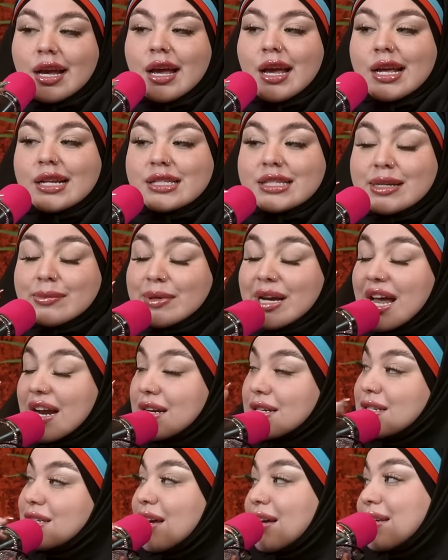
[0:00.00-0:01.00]
it seemed
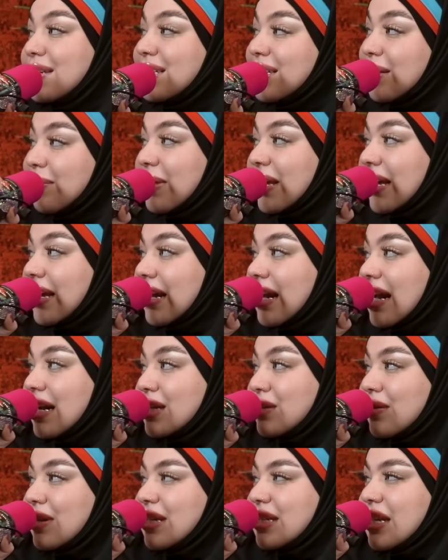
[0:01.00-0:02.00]
kind of sus to me, and I
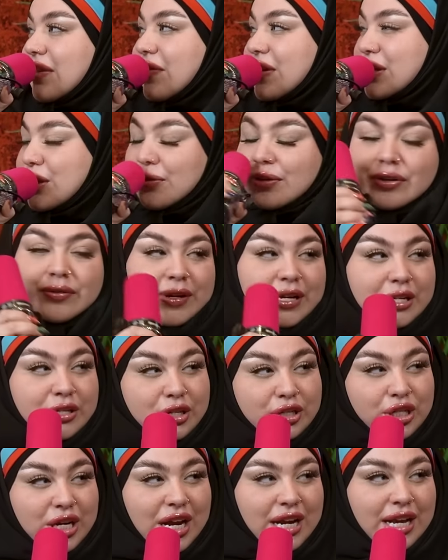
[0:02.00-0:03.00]
just want to see if he's doing
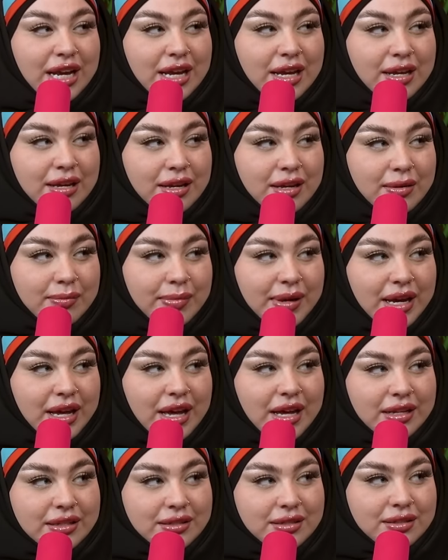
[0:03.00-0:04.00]
research on it. Okay.
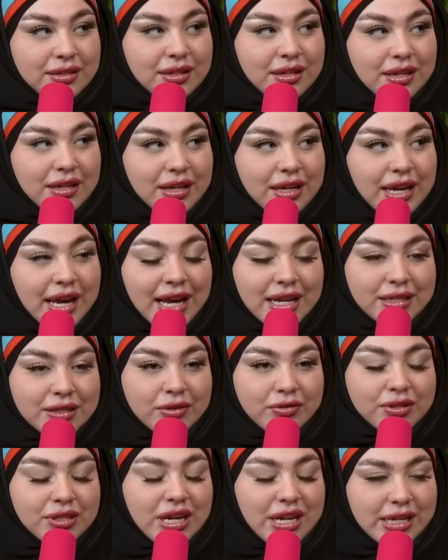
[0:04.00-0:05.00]
Because he has
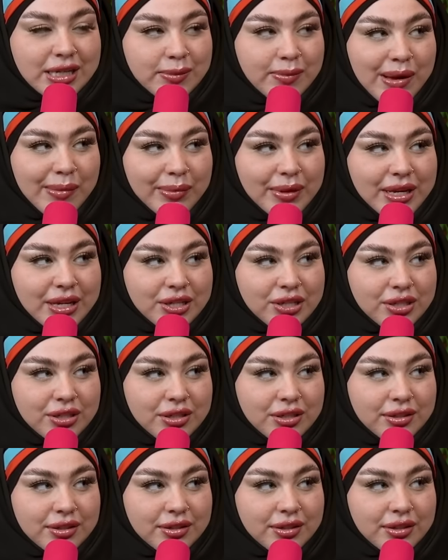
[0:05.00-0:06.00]
no studies
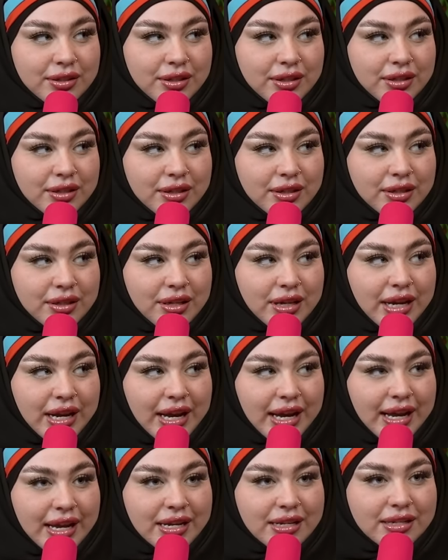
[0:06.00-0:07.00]
published, Okay.
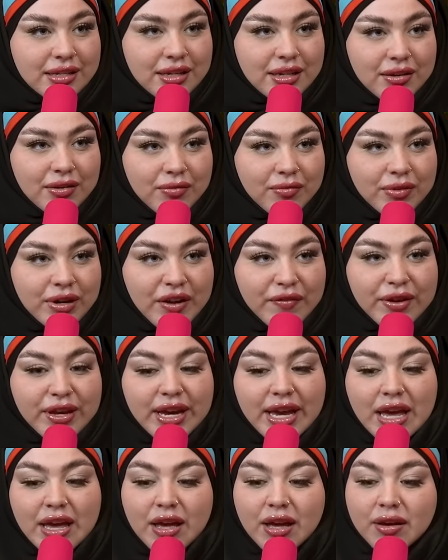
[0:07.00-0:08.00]
and whenever
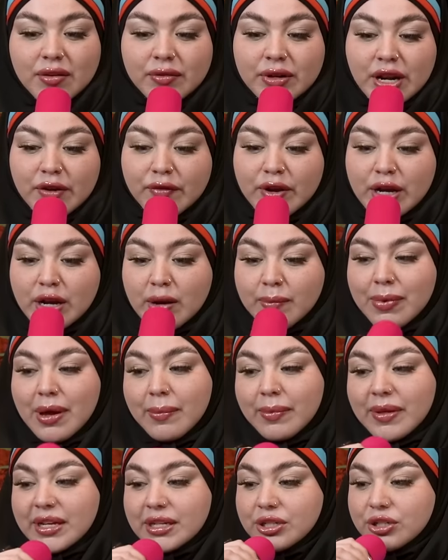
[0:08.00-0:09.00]
you get whenever you're a
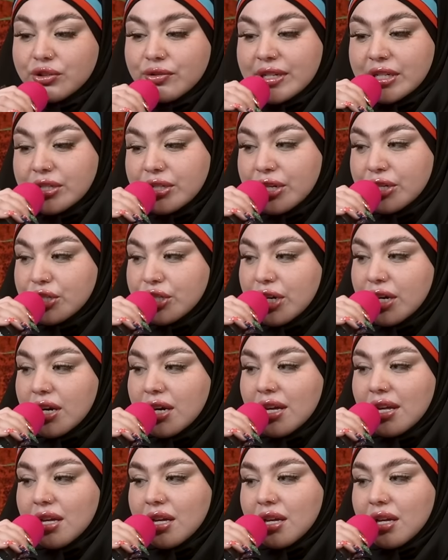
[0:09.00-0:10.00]
published
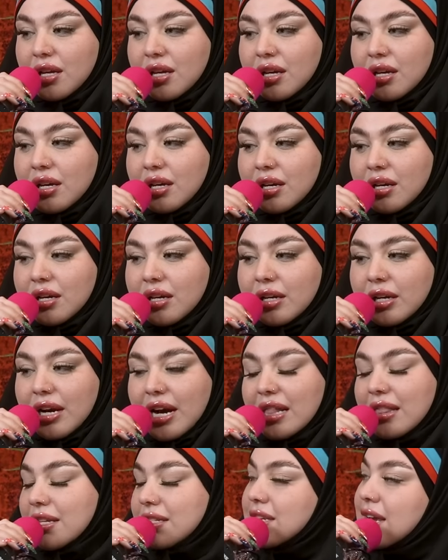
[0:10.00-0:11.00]
researcher,
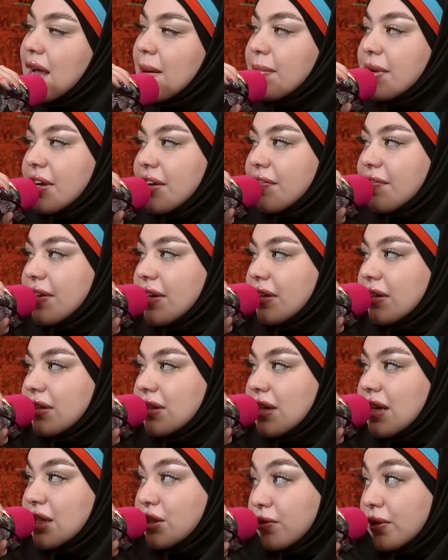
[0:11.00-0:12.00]
you're at the top of your field.
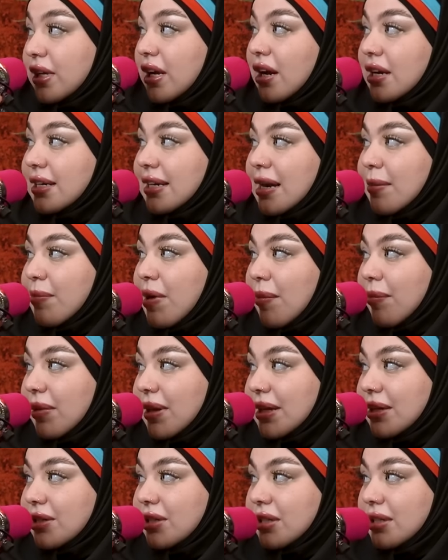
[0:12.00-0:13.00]
It's really hard to get
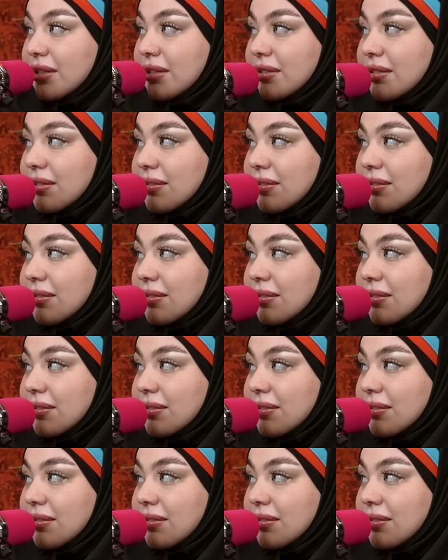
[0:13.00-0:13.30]
published.